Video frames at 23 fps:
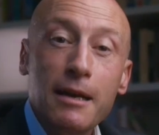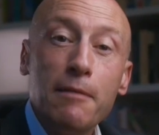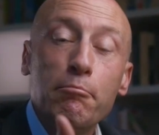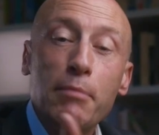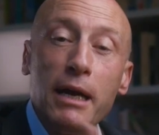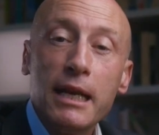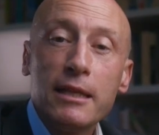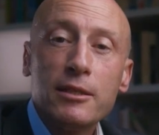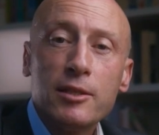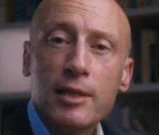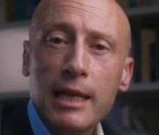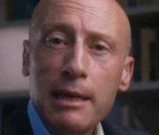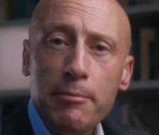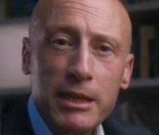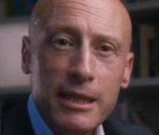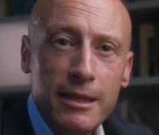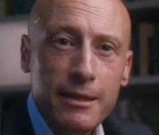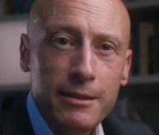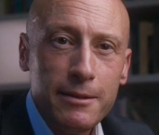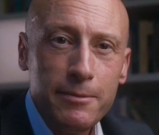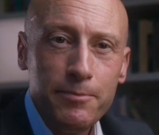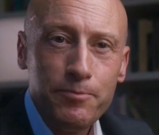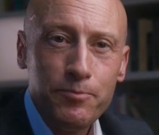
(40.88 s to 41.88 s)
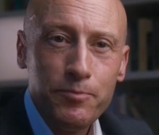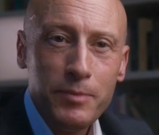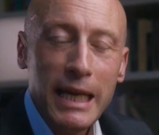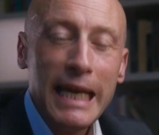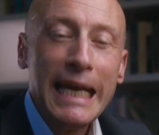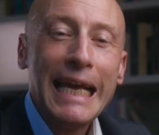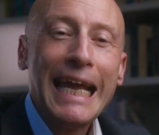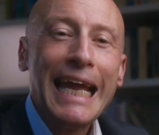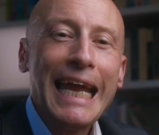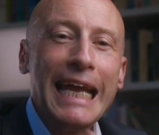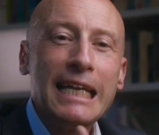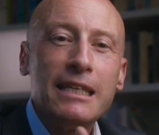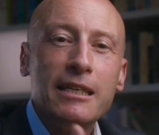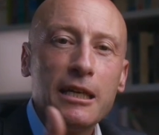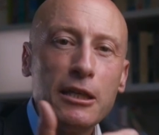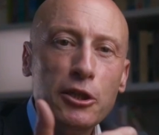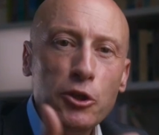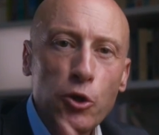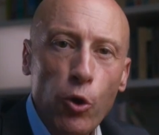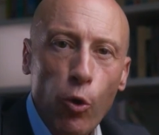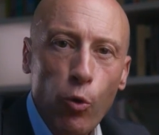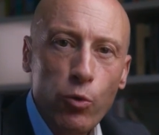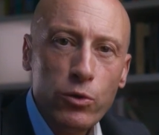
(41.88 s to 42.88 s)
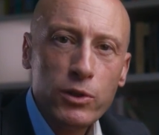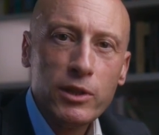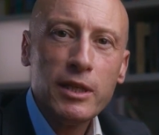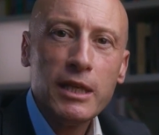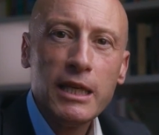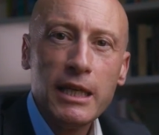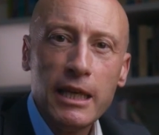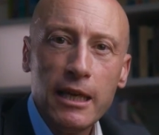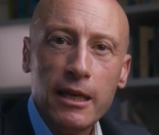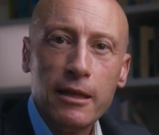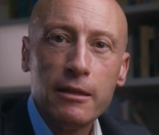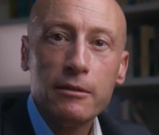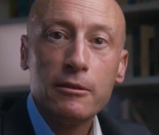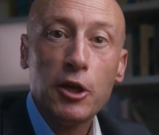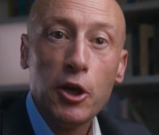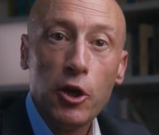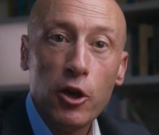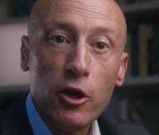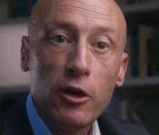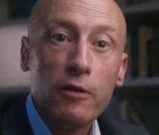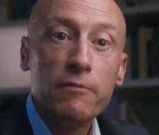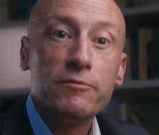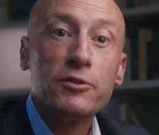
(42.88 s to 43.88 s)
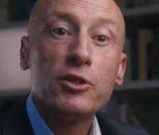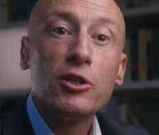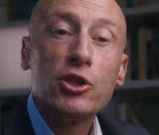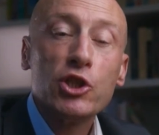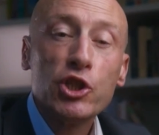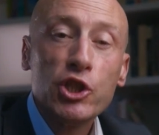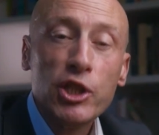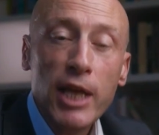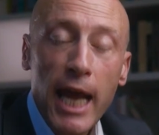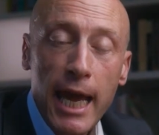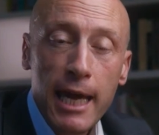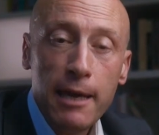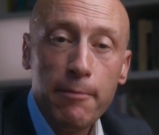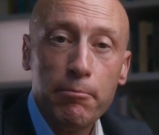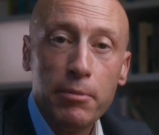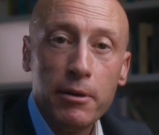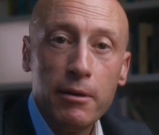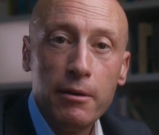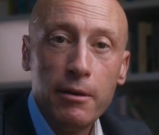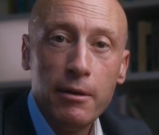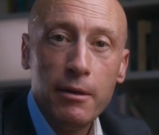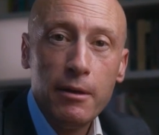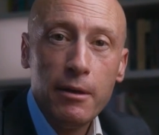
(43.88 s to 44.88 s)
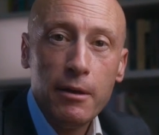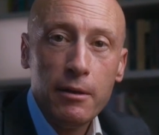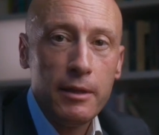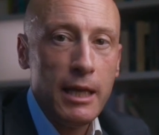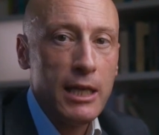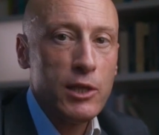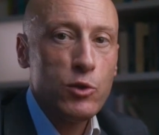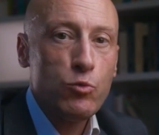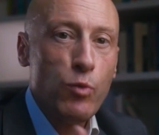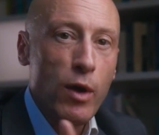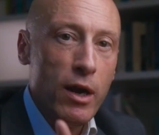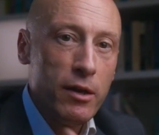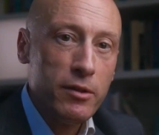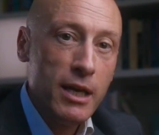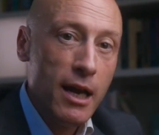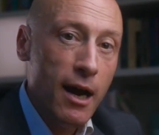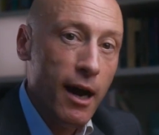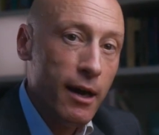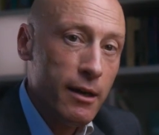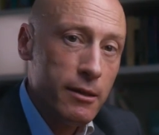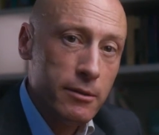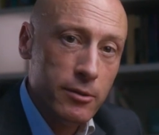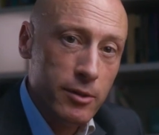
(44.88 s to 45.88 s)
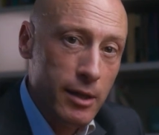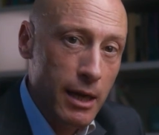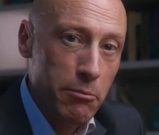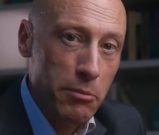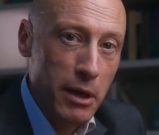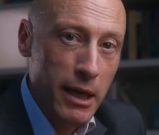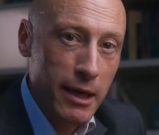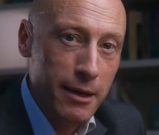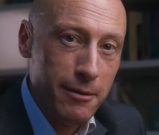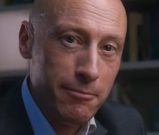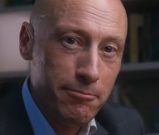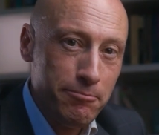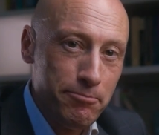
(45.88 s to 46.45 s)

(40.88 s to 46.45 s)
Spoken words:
But it's limited. It ignores the yield curve's shape. That's where the others come in.